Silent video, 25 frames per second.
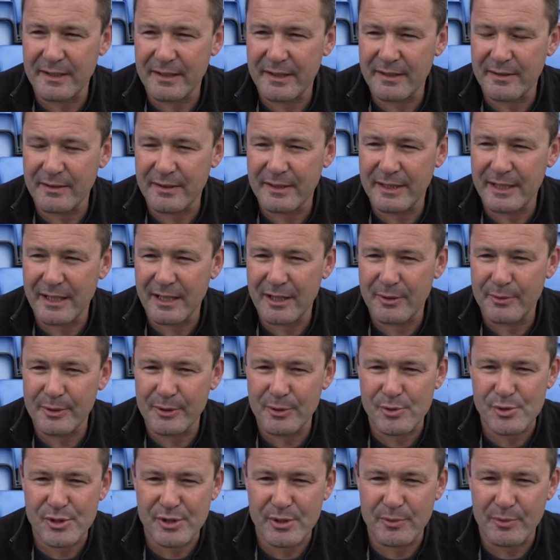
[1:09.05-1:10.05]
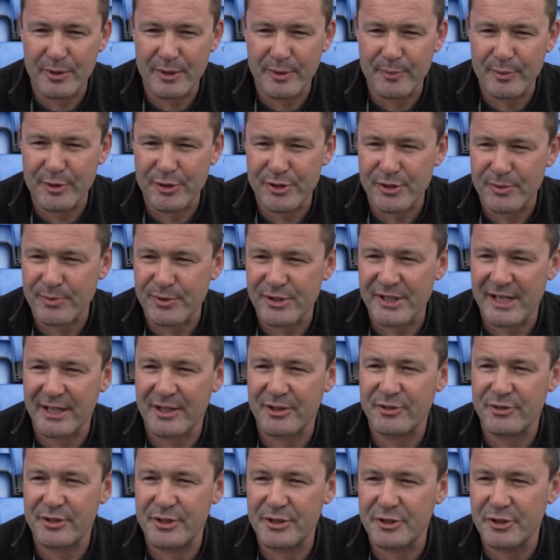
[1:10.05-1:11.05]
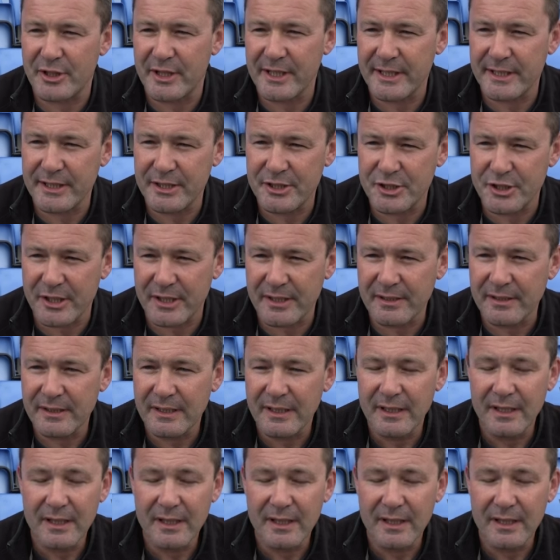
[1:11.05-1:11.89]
then we also want to put some secondary drainage in,